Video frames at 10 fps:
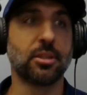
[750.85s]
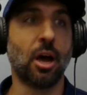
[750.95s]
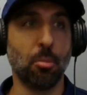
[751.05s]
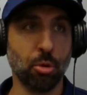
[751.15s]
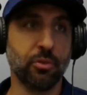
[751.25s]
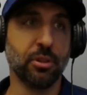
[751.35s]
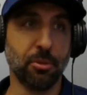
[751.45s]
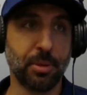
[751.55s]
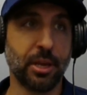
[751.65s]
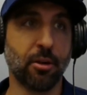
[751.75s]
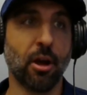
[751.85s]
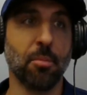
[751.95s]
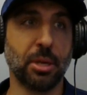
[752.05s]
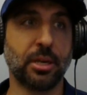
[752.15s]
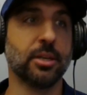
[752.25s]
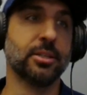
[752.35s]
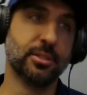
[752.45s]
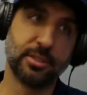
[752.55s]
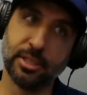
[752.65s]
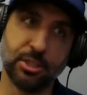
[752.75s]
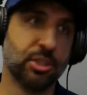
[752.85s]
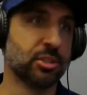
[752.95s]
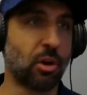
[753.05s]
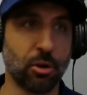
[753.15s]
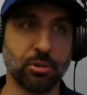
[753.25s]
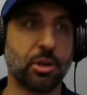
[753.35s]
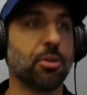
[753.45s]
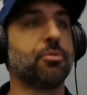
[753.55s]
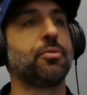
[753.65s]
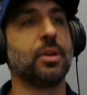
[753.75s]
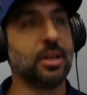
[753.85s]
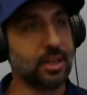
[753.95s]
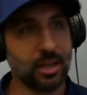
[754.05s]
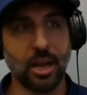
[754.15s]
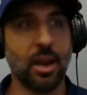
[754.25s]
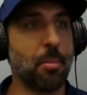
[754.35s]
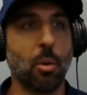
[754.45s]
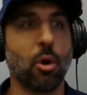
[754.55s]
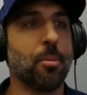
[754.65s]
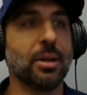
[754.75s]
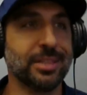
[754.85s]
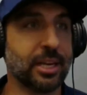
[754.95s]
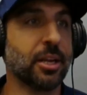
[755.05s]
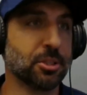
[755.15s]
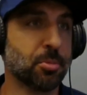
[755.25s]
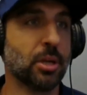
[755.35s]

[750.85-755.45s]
I'll move into the P grind because it's just harder turf. And I'm not worried about digging as much.